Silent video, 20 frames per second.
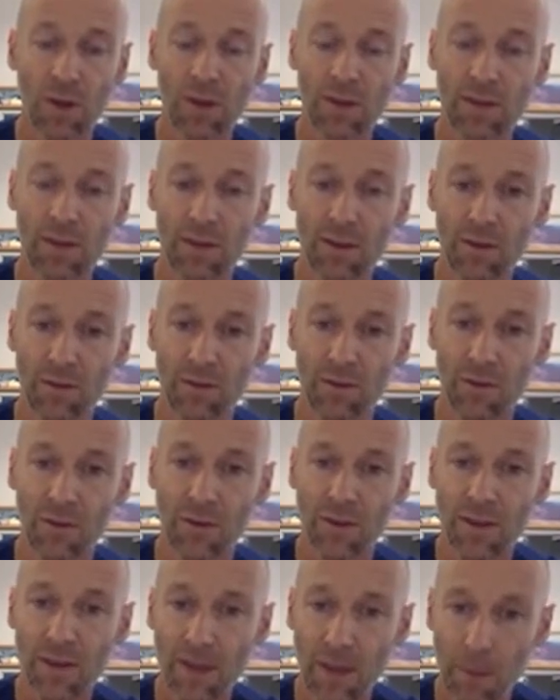tier
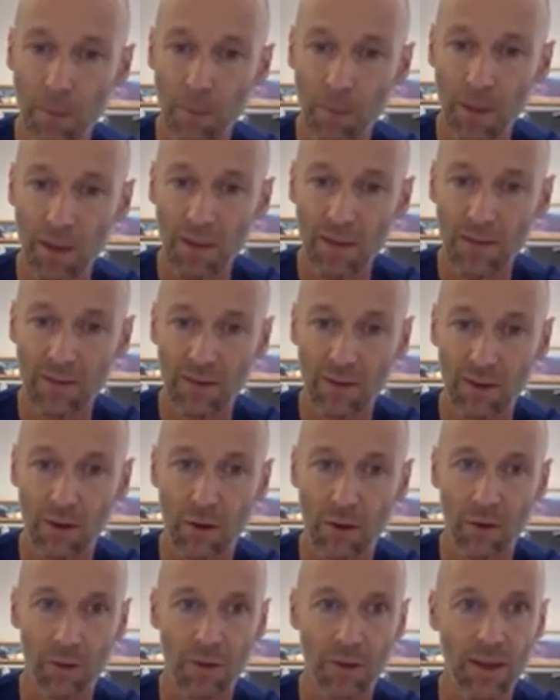3, based
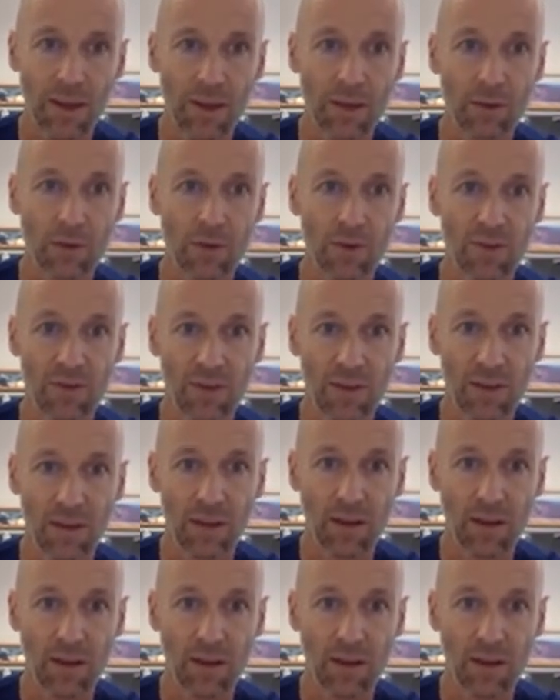on increasing